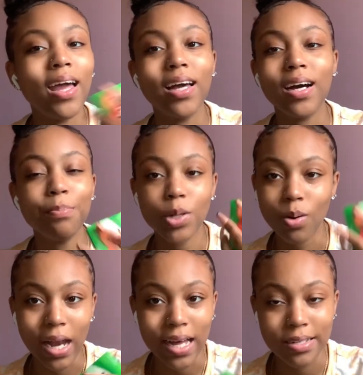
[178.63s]
gum don't
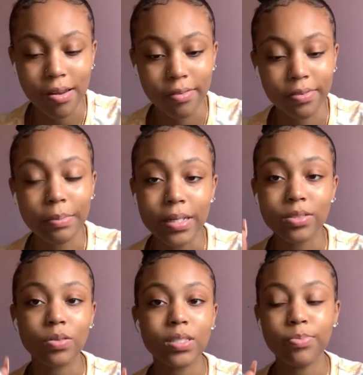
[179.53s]
last long for me,
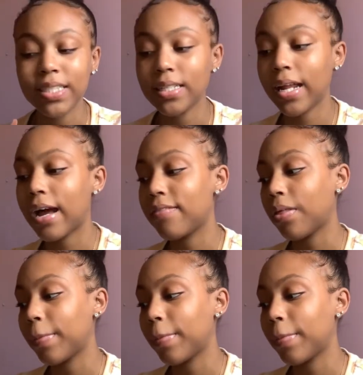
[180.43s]
so it's best that I have the